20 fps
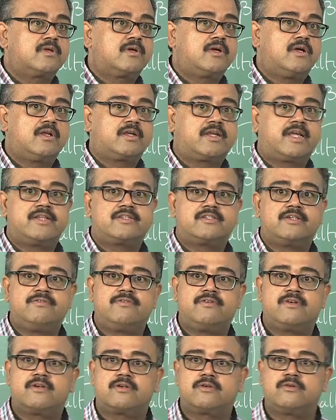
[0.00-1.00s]
all kinds of
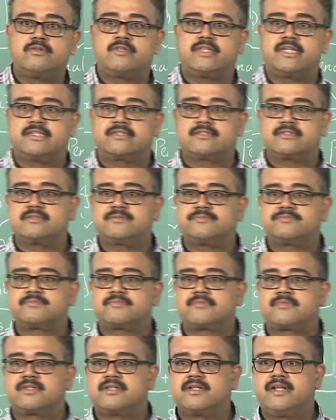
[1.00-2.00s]
cool things,
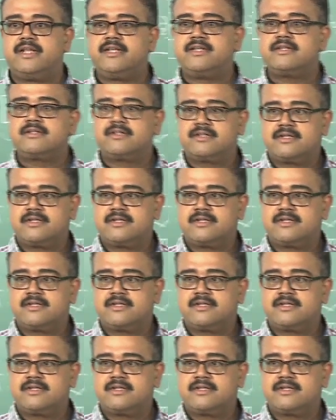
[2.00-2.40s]
right.